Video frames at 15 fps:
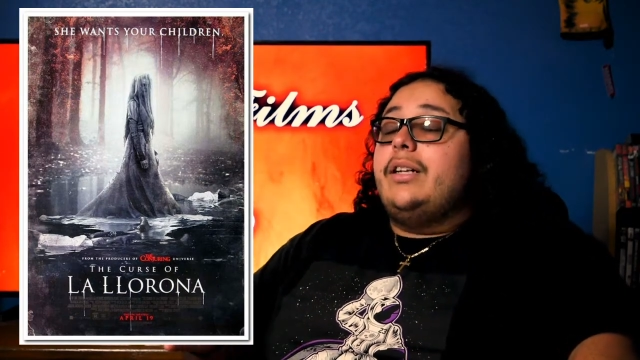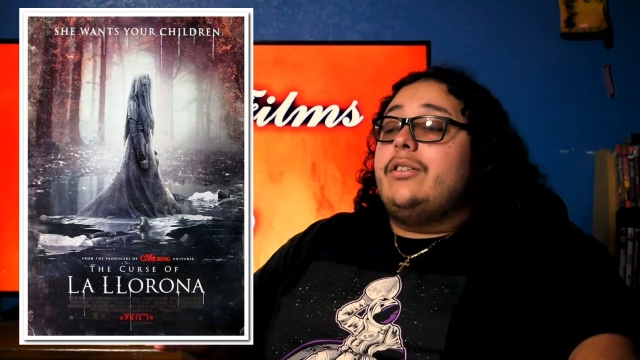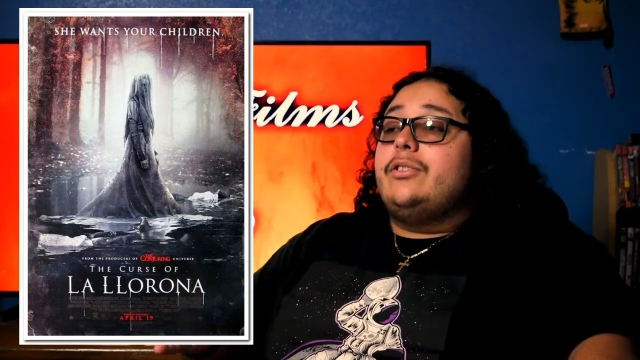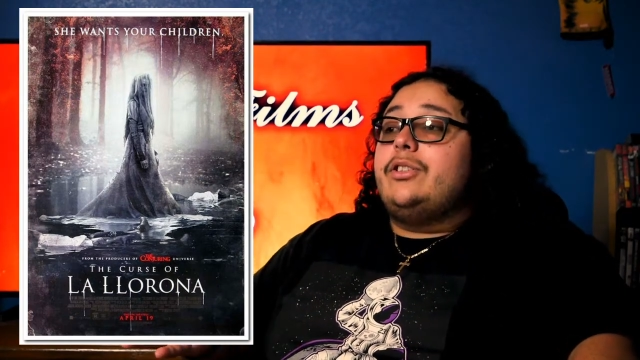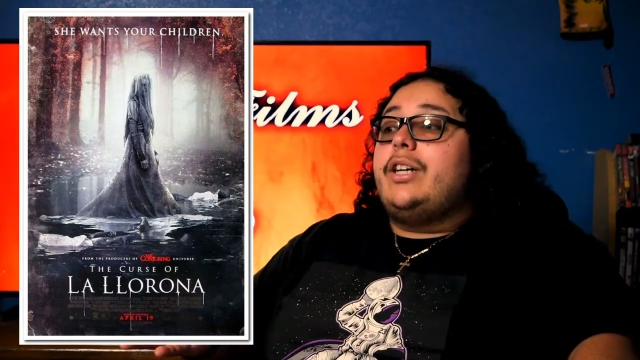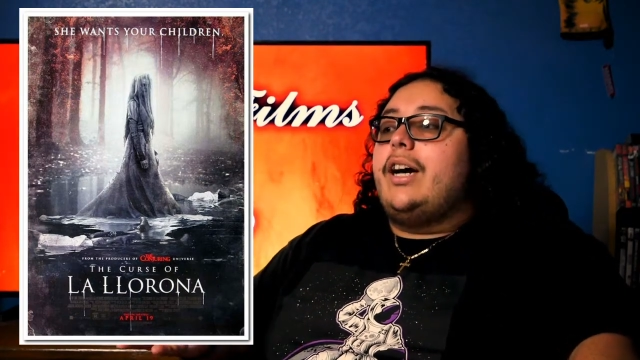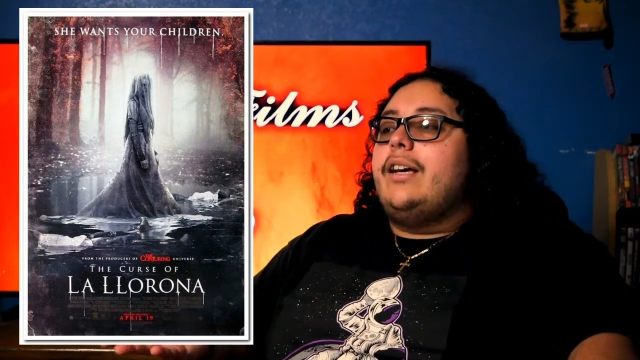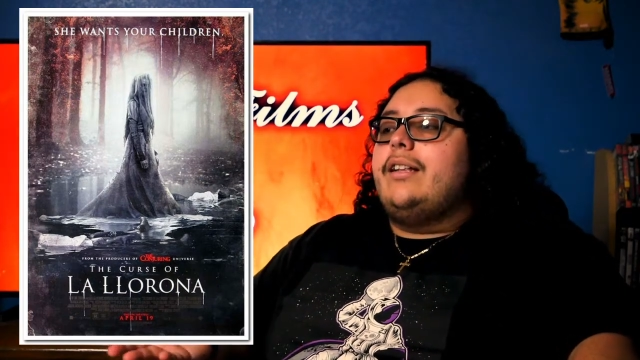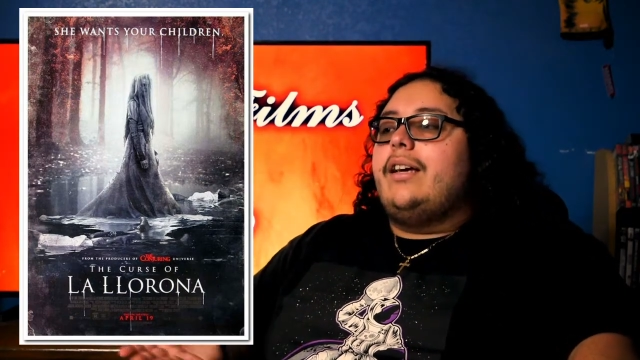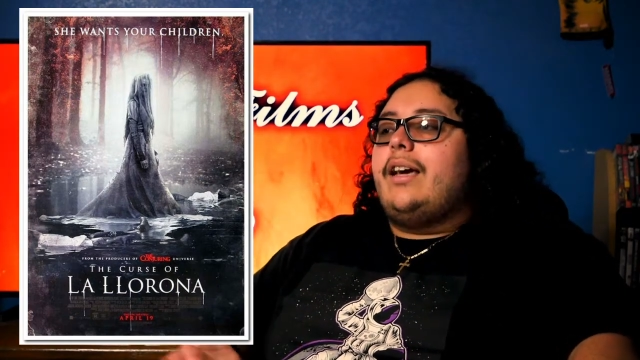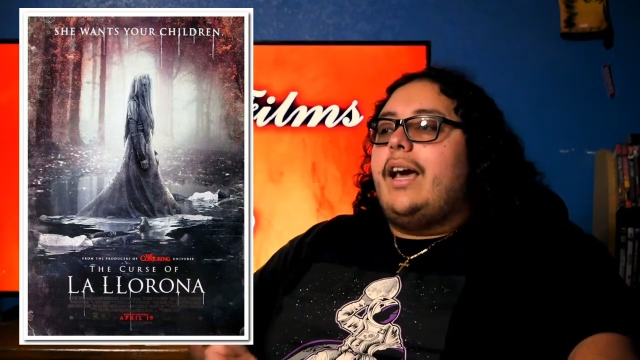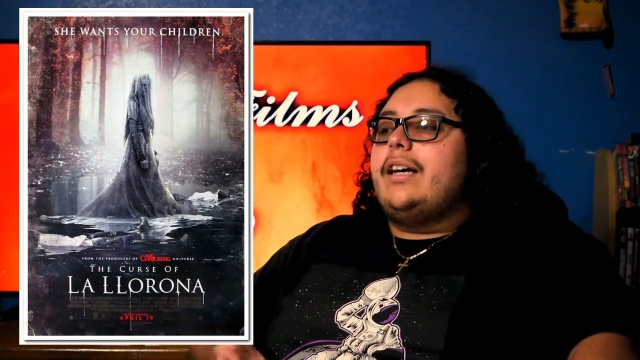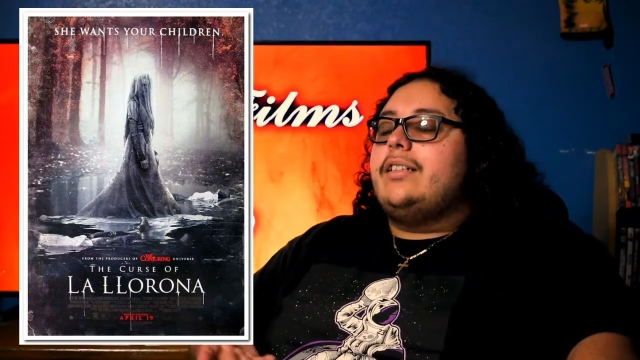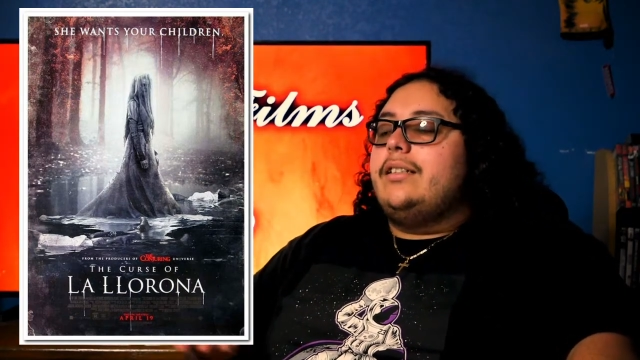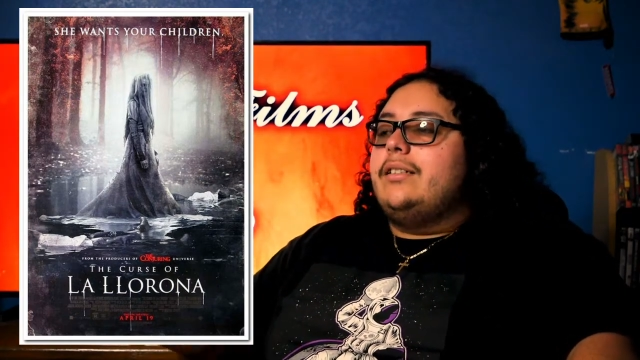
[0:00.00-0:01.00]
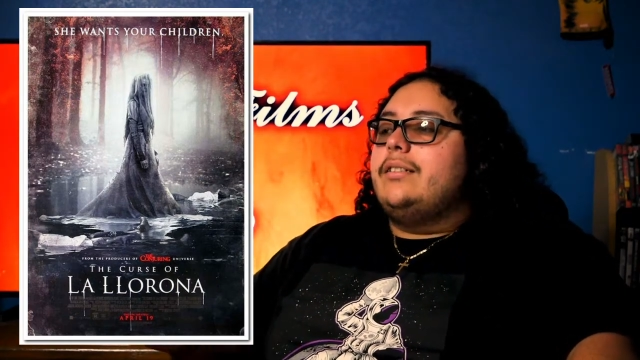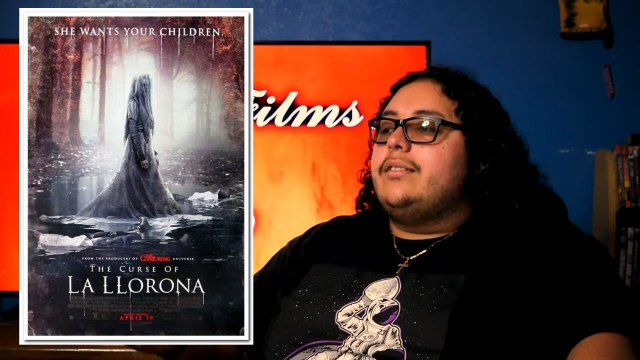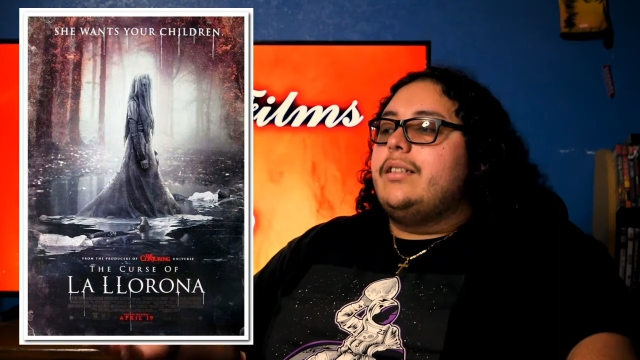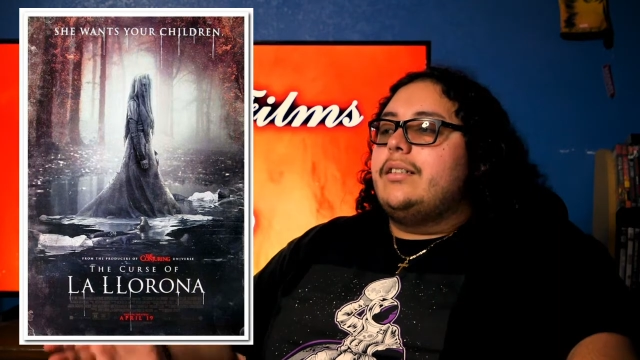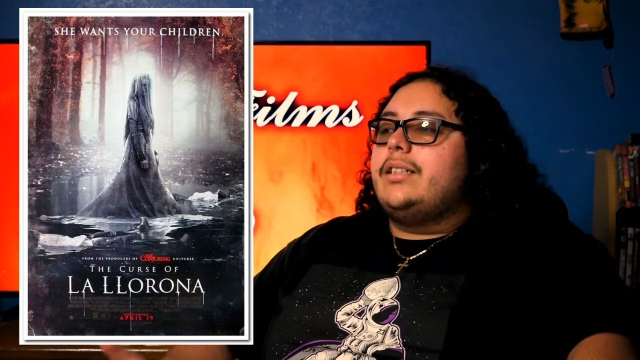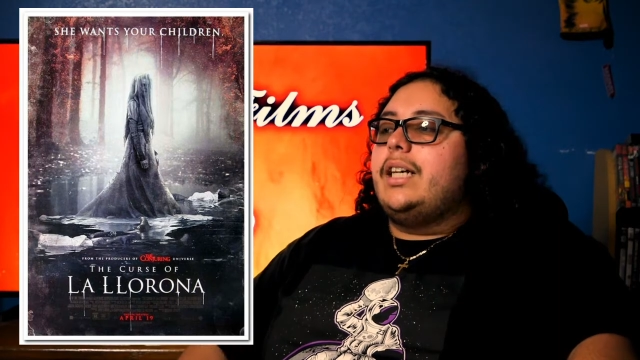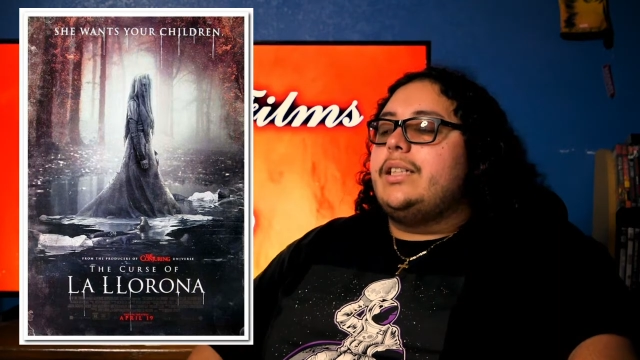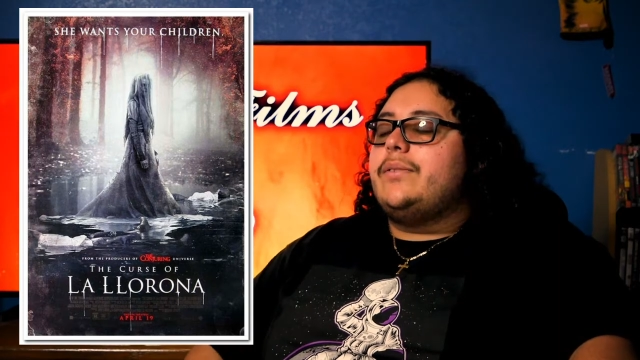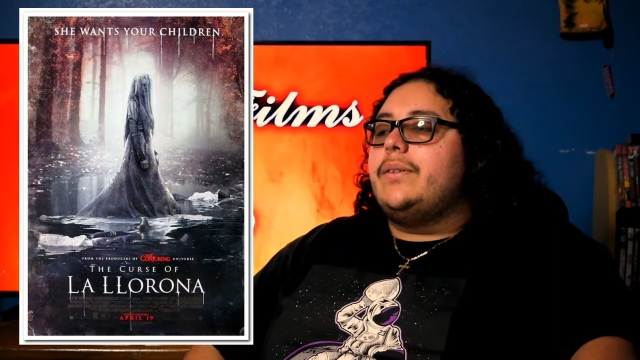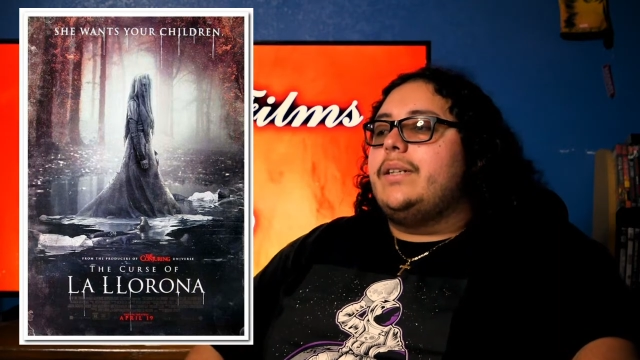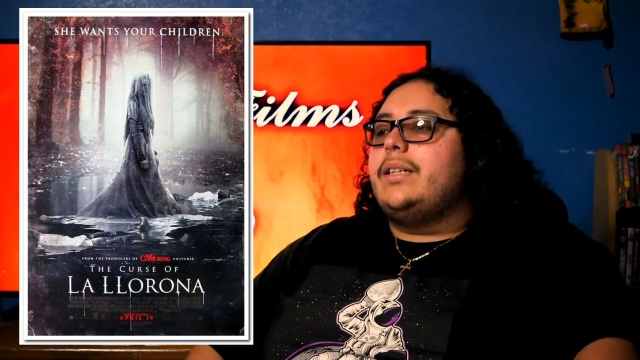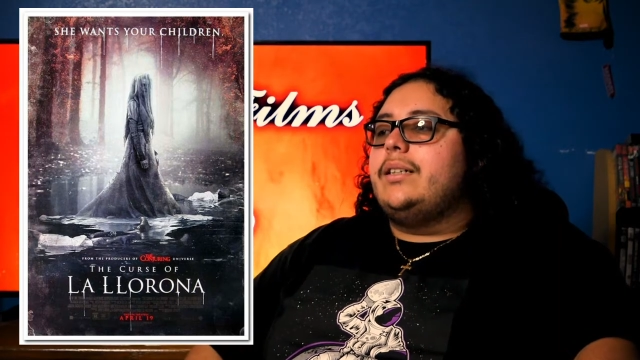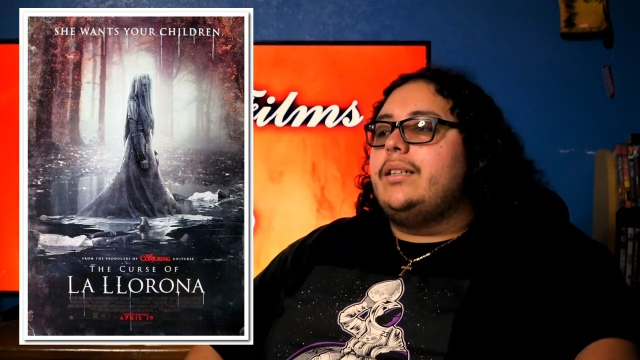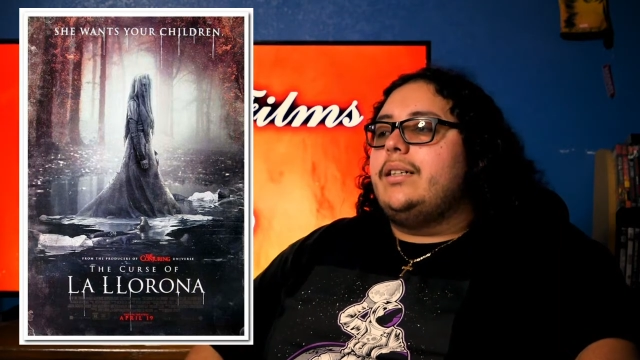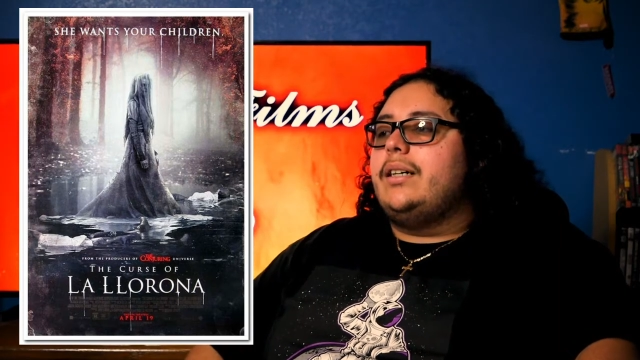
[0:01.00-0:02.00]
try. They actually
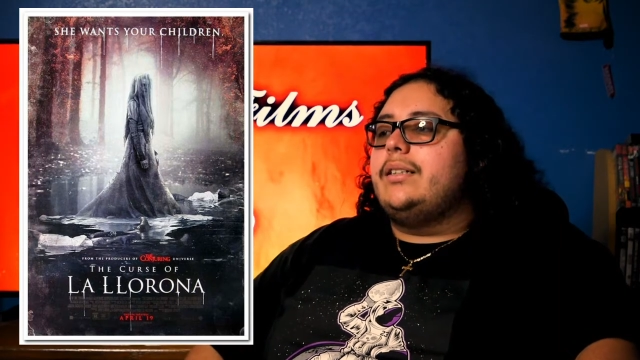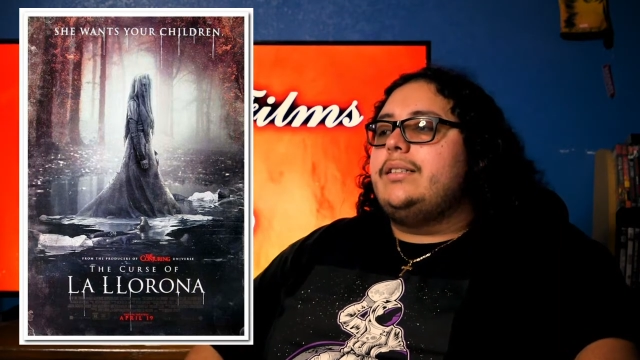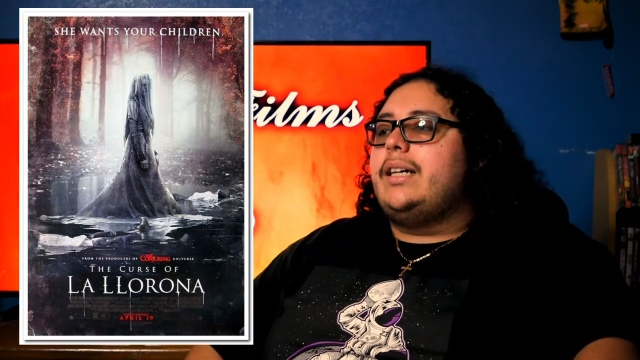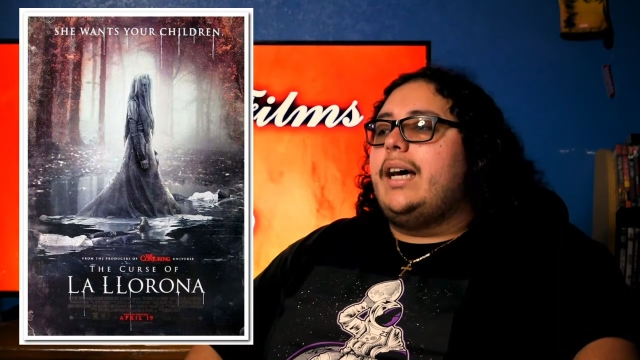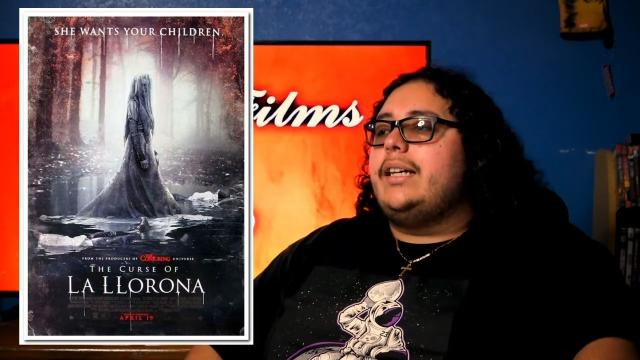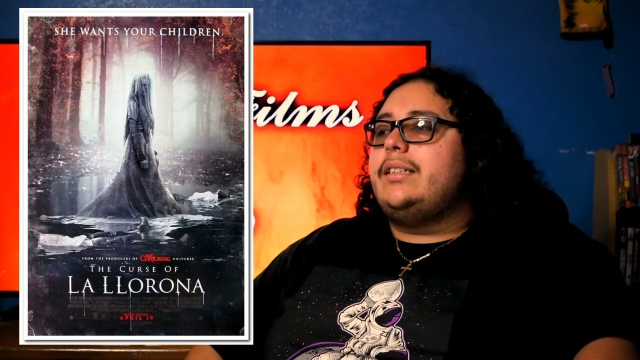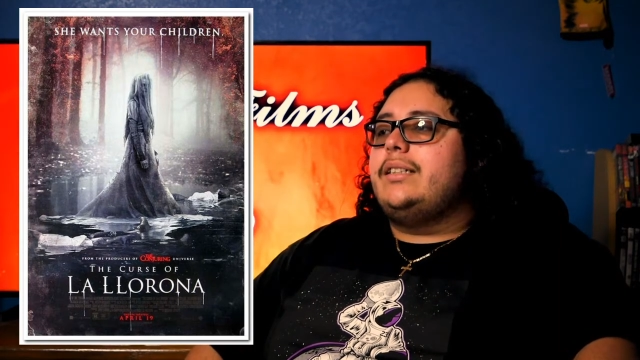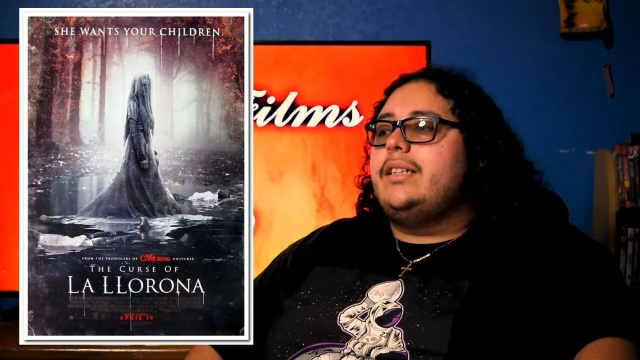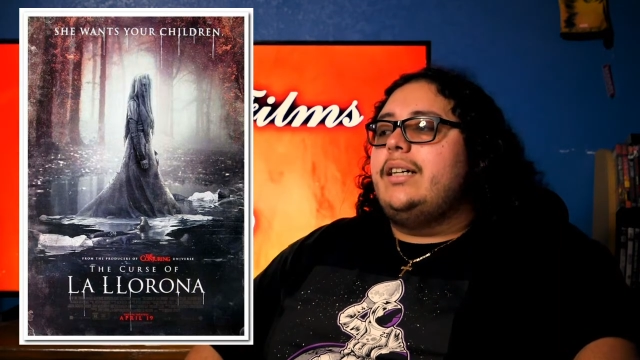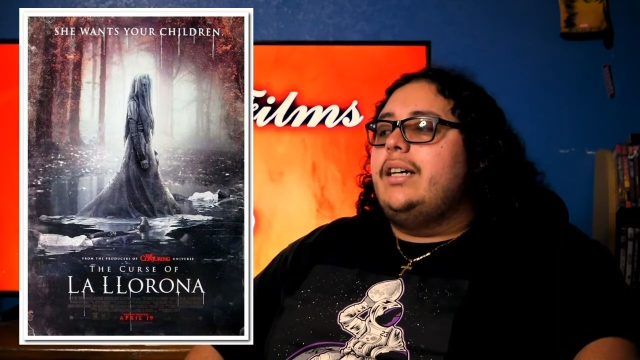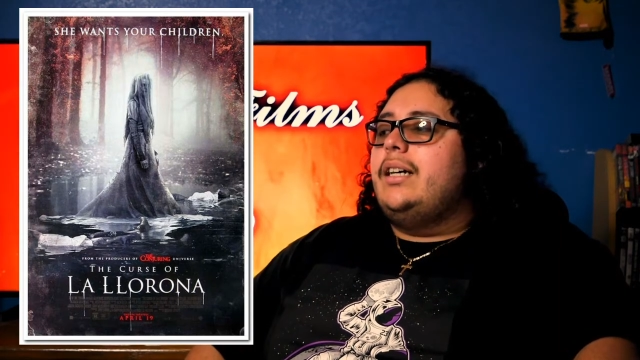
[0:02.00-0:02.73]
successfully attach